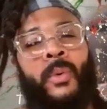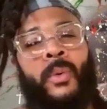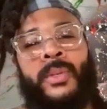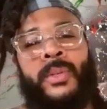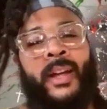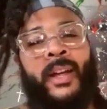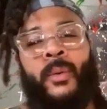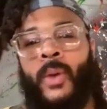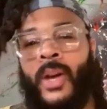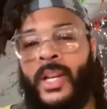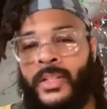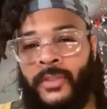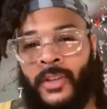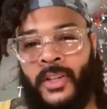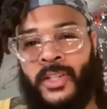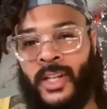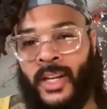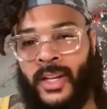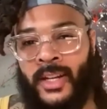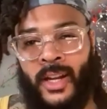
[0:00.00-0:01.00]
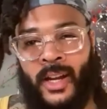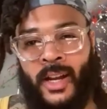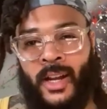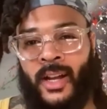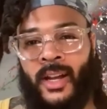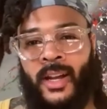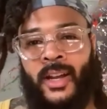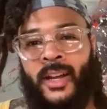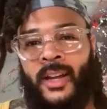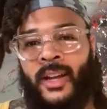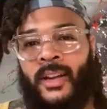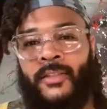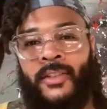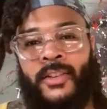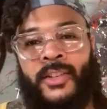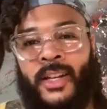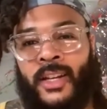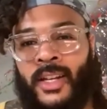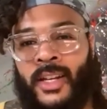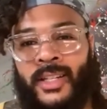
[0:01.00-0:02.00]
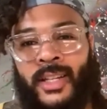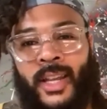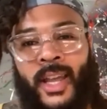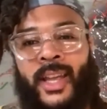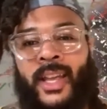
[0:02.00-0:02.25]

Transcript: he at? West Virginia, Virginia Tech.